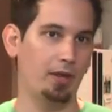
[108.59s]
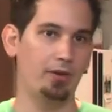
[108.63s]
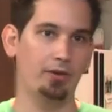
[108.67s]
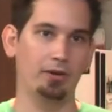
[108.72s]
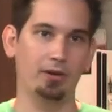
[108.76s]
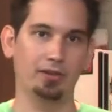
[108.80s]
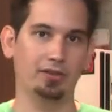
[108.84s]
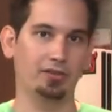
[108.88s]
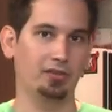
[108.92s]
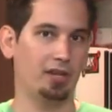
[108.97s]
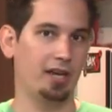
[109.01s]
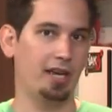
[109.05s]

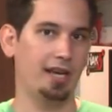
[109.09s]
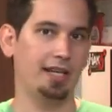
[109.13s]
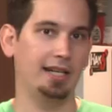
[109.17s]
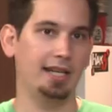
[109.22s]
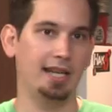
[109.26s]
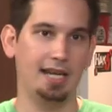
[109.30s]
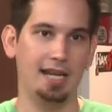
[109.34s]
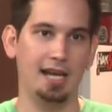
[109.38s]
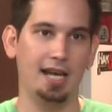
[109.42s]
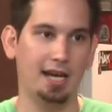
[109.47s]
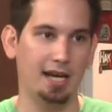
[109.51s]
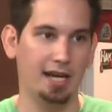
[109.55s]
whether it's
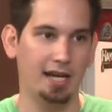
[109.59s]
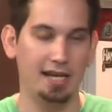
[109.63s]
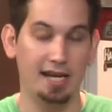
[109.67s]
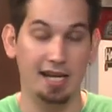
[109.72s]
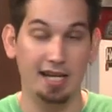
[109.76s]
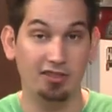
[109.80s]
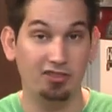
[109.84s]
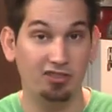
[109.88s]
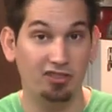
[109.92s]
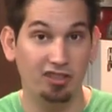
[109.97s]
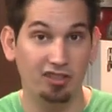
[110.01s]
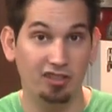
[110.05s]
like
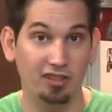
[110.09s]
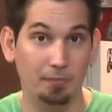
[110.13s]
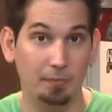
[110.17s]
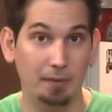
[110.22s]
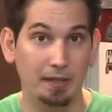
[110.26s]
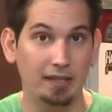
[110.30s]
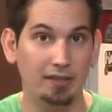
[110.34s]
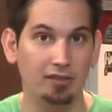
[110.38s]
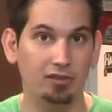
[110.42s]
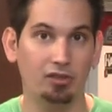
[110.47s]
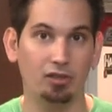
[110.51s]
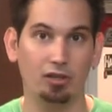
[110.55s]
an
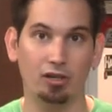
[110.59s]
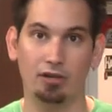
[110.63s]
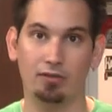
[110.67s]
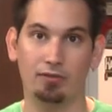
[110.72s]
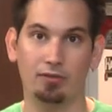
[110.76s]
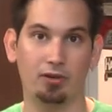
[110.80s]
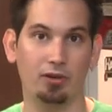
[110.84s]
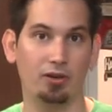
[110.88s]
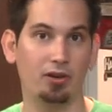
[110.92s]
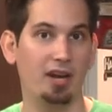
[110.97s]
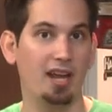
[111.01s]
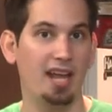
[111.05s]
HTTP
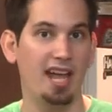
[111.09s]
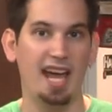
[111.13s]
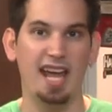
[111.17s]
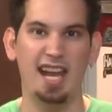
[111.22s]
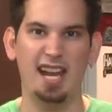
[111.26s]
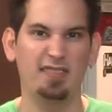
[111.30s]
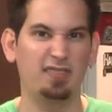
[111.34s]
server,